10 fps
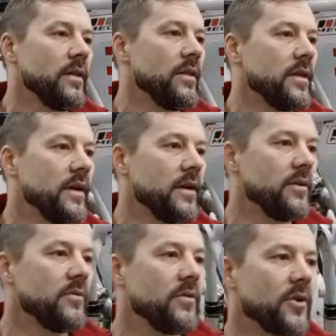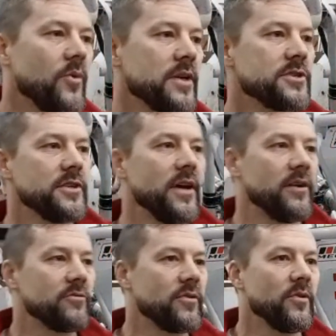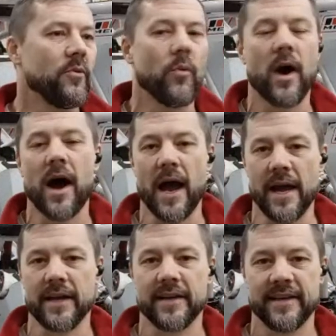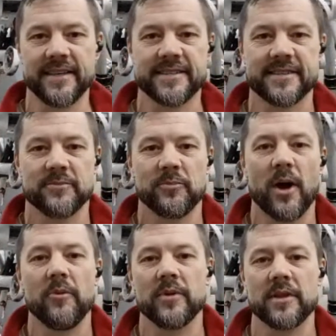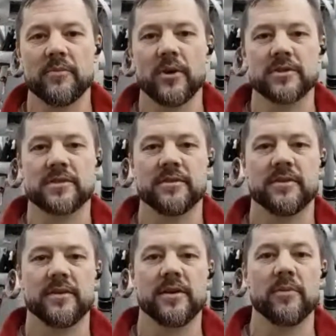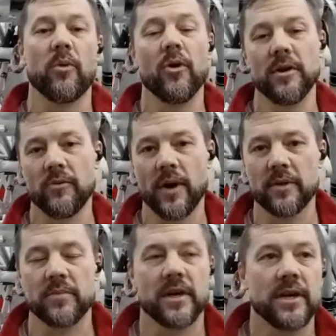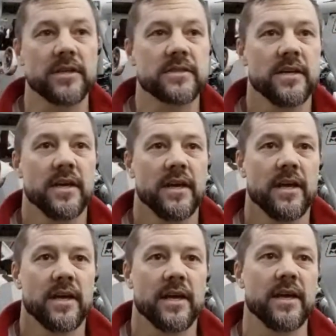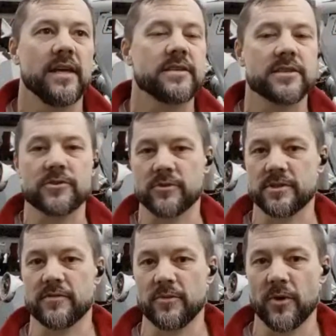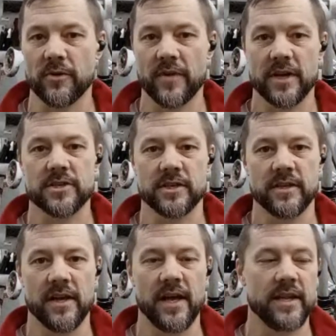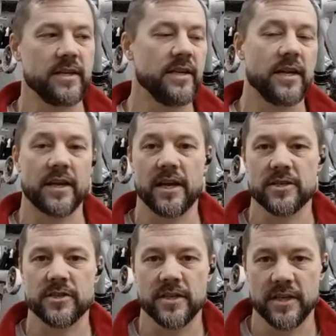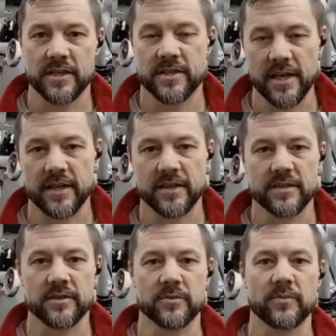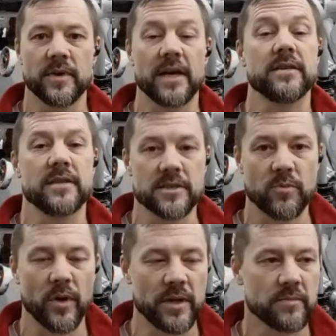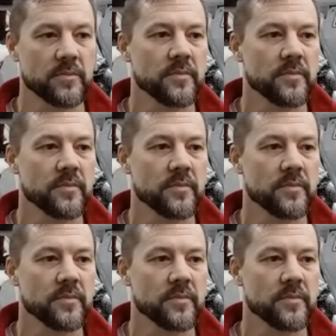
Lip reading: The question of why is probably the most important one, because it's the source of the motivation and the dedication that it's taken to get to this point.